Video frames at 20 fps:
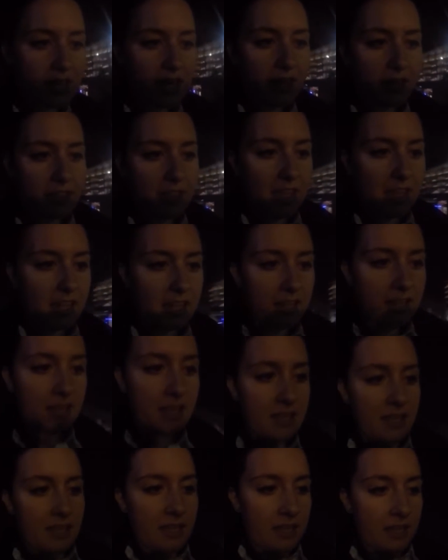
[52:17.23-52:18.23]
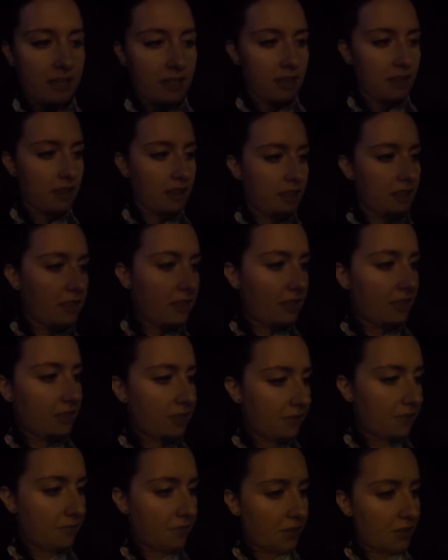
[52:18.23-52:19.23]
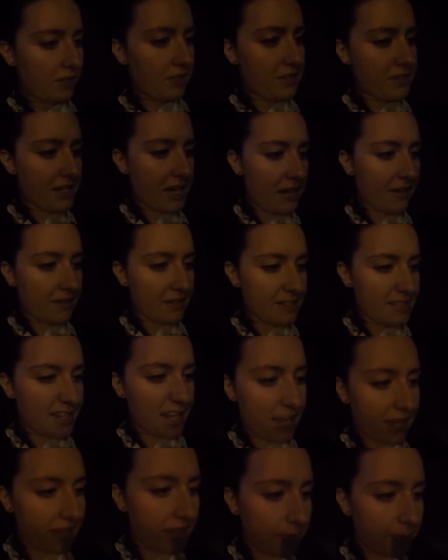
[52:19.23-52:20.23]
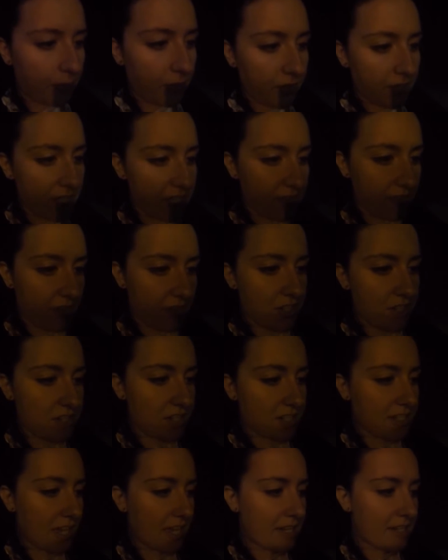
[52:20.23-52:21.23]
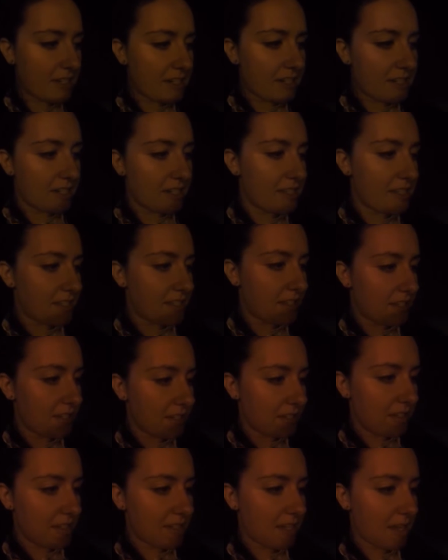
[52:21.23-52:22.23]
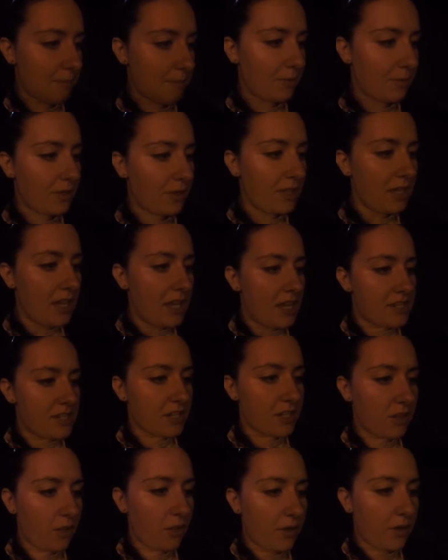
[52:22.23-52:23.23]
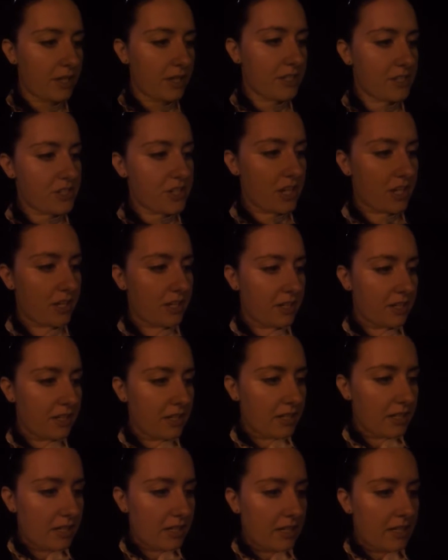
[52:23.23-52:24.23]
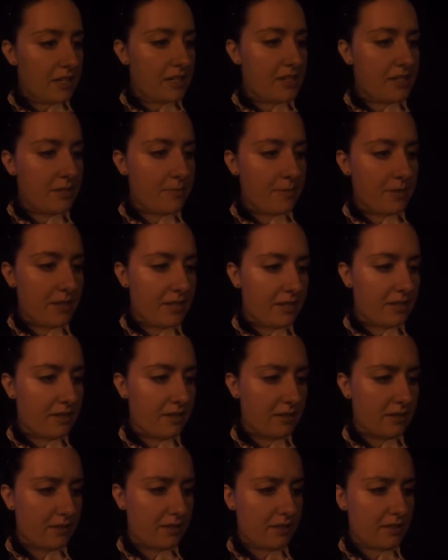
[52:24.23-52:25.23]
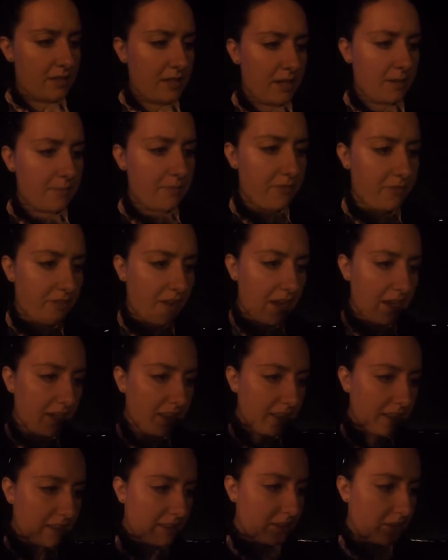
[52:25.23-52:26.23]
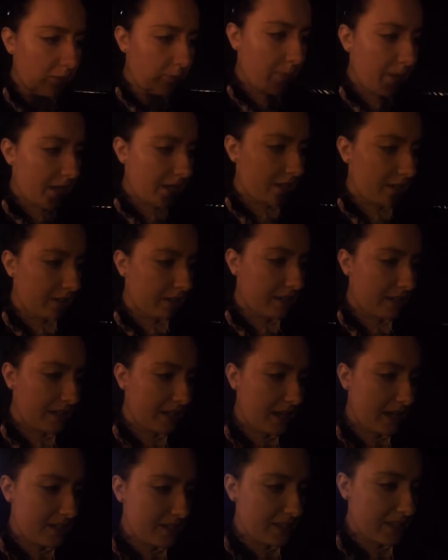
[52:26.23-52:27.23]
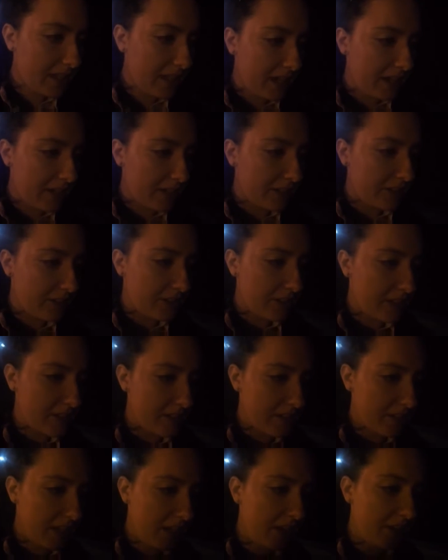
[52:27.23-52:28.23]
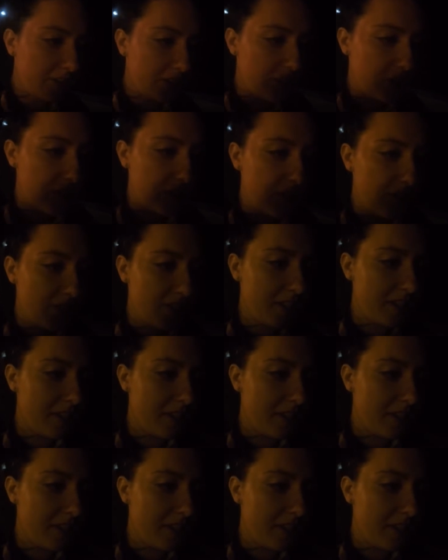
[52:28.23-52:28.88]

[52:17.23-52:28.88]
out that the further down he sank, the more these features had tended to dis- dissemble, to cloy and shudder, to be come finally little better than ghastly characters, caricatures of his